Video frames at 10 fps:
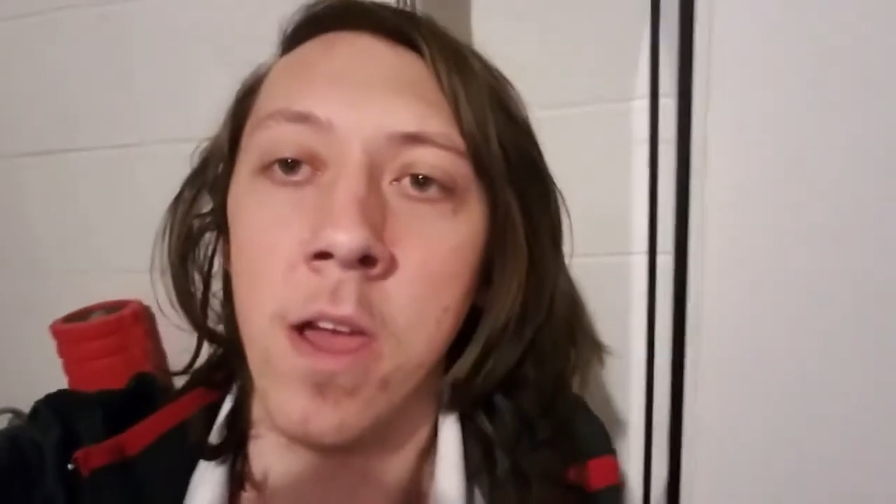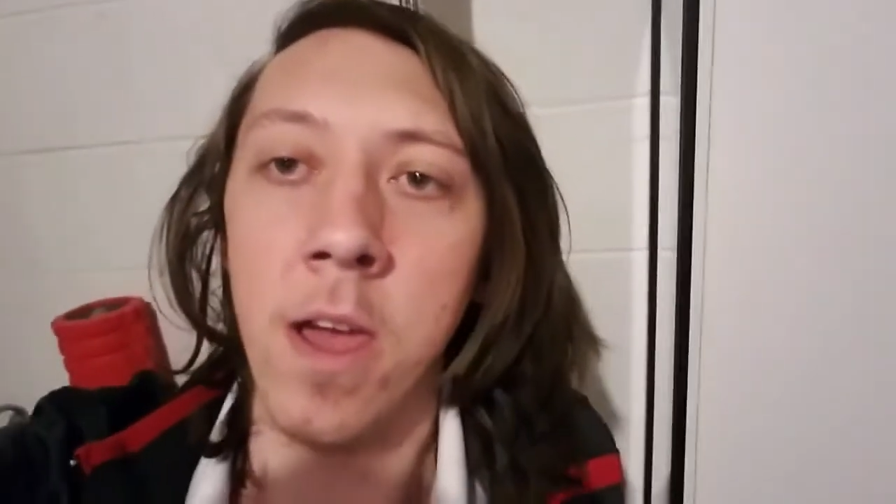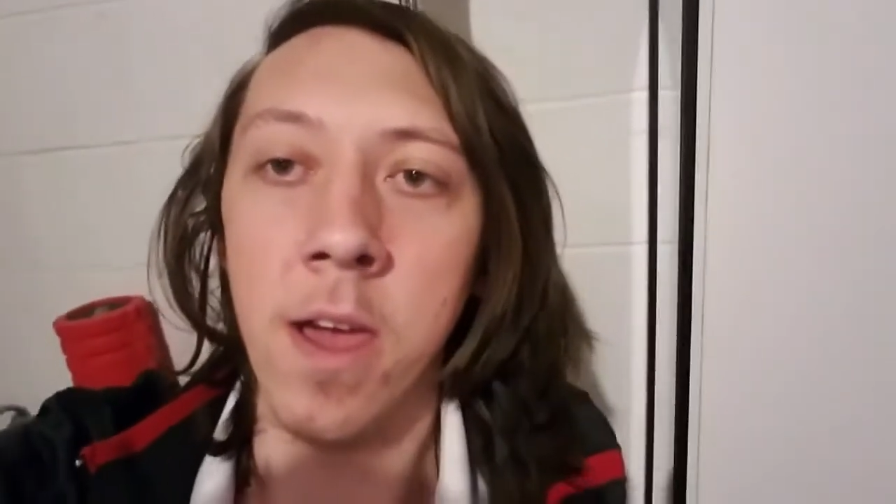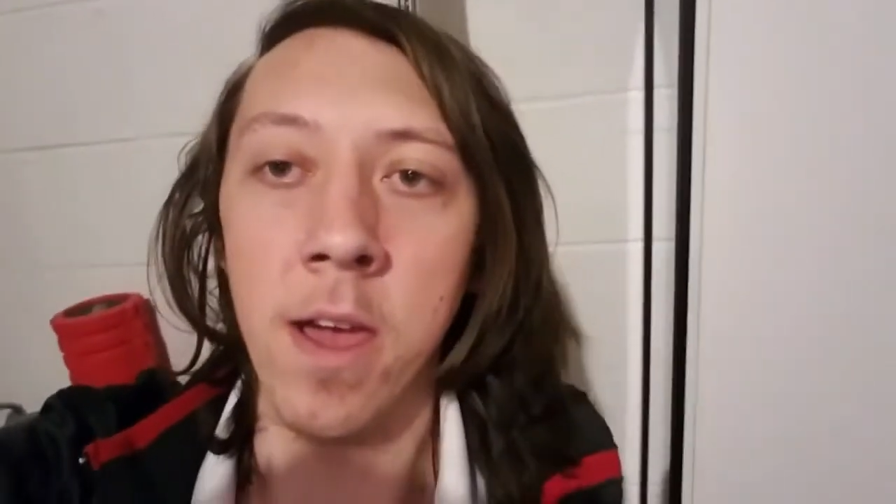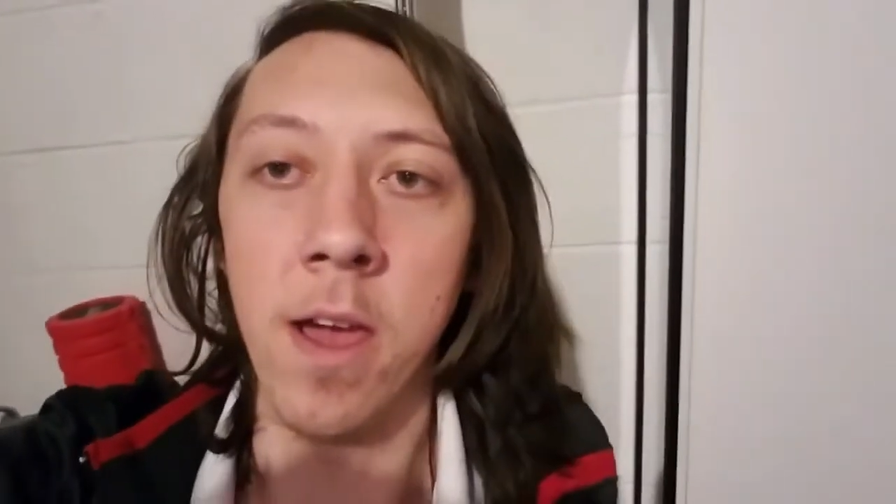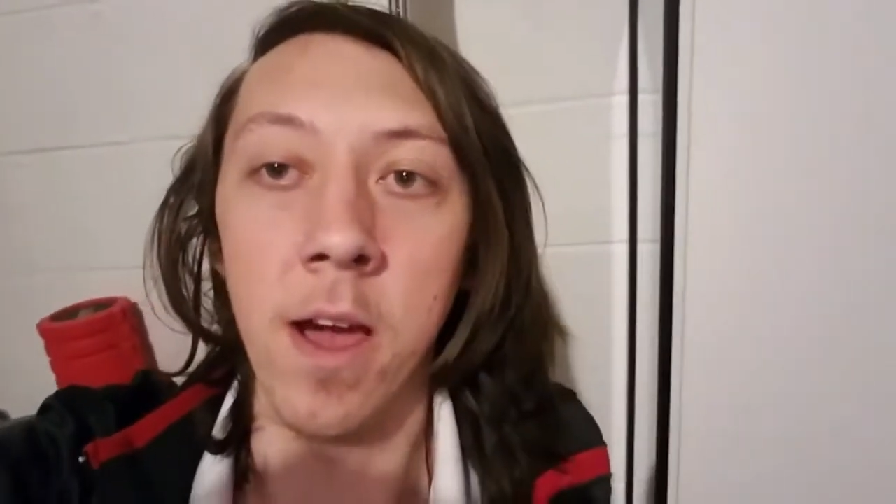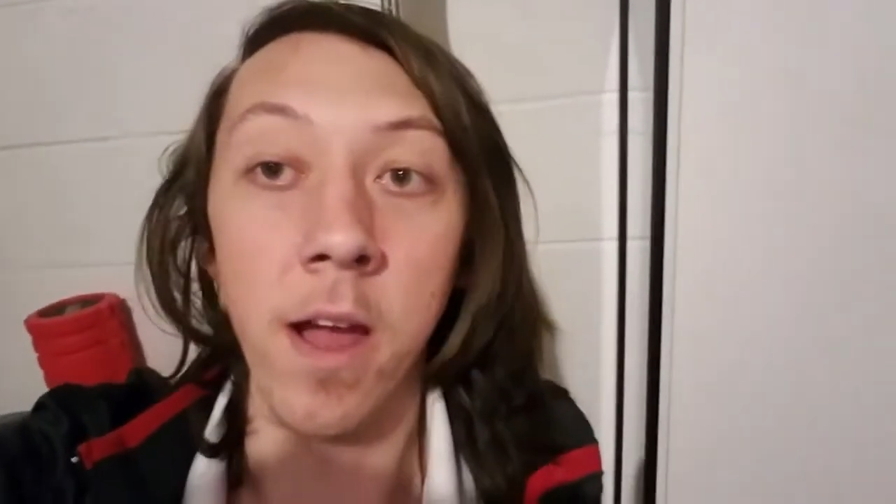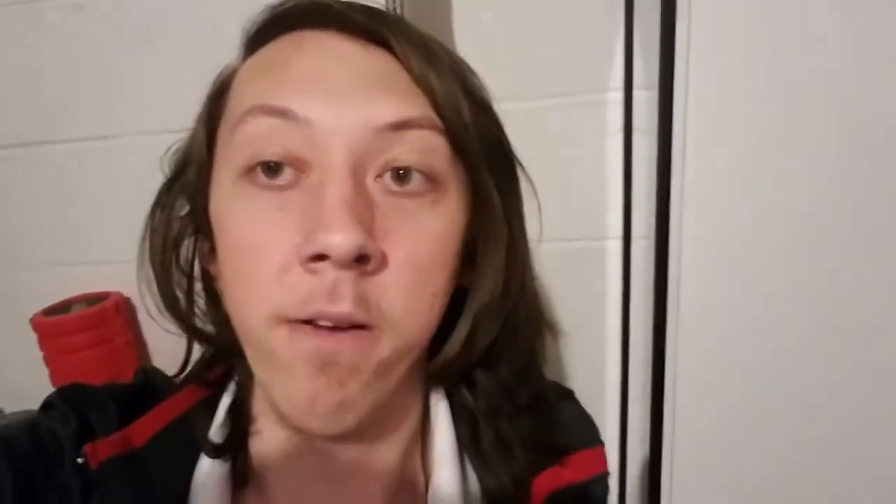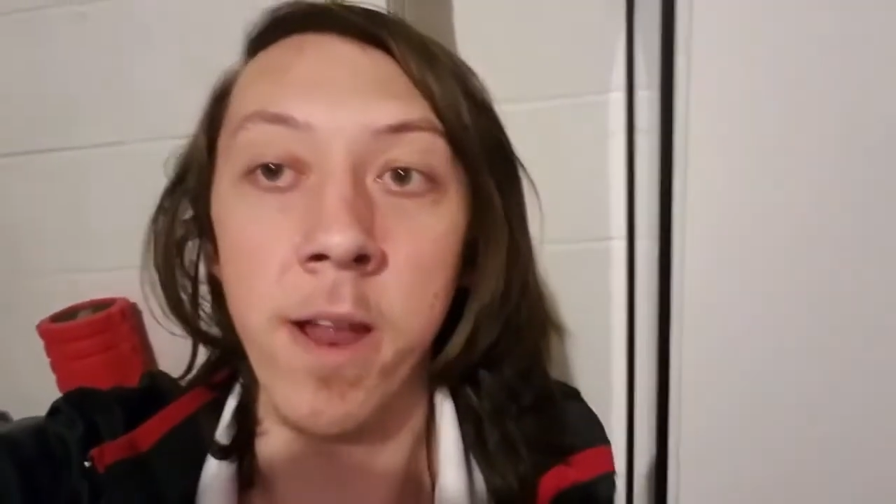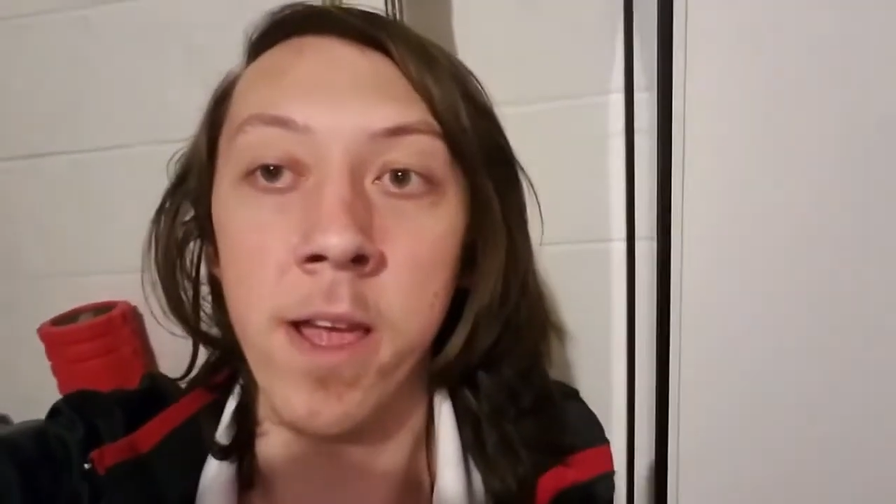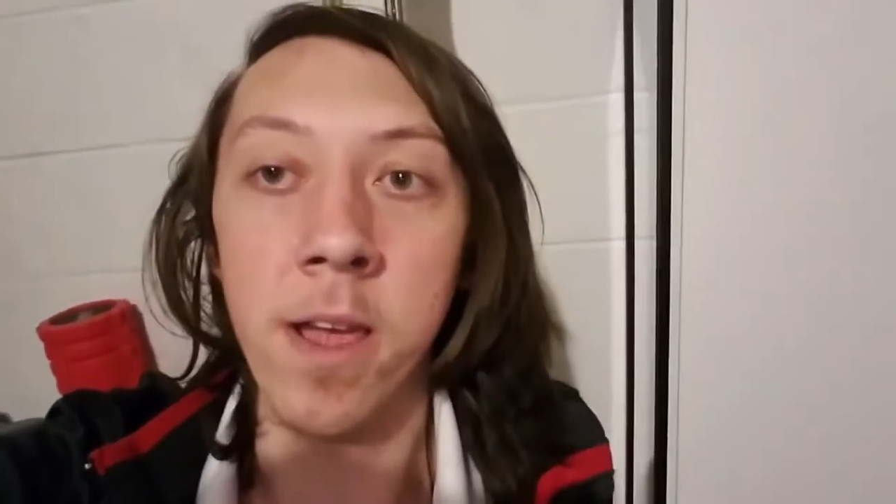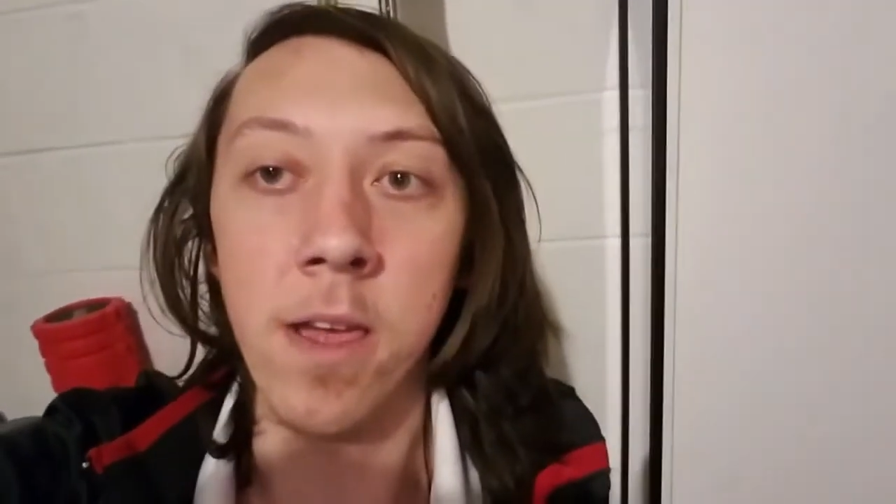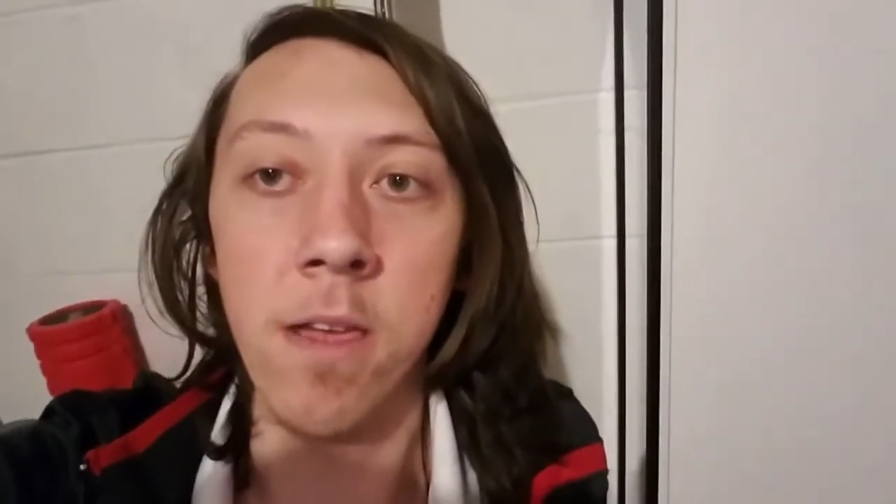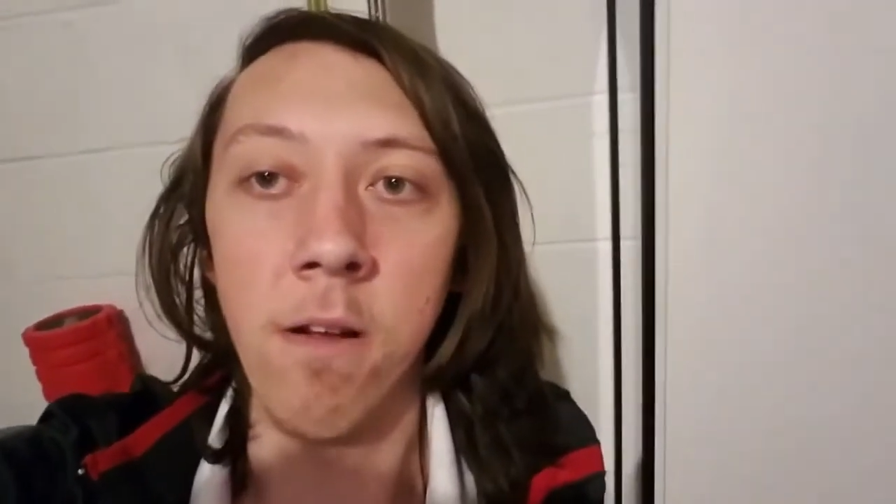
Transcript: at high rake, you're